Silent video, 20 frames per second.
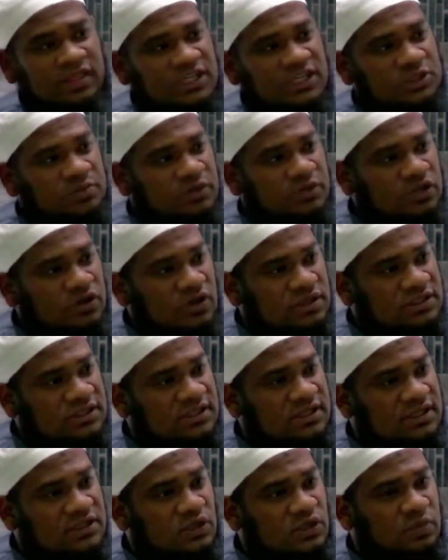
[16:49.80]
will this be
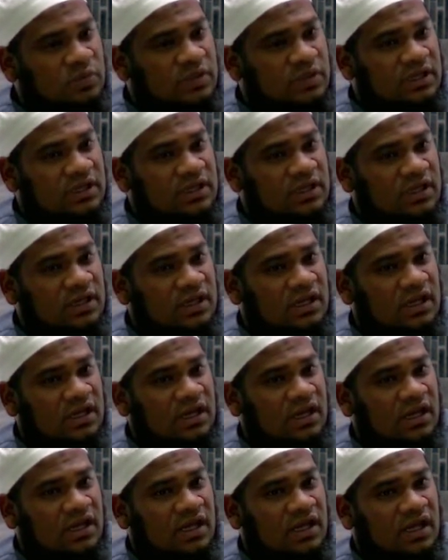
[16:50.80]
considered to be
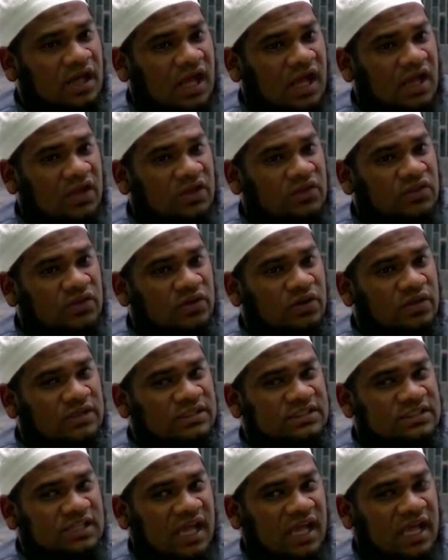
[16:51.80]
hayd
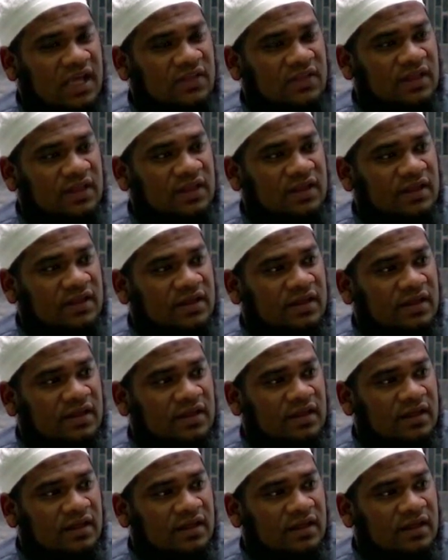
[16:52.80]
or istihada?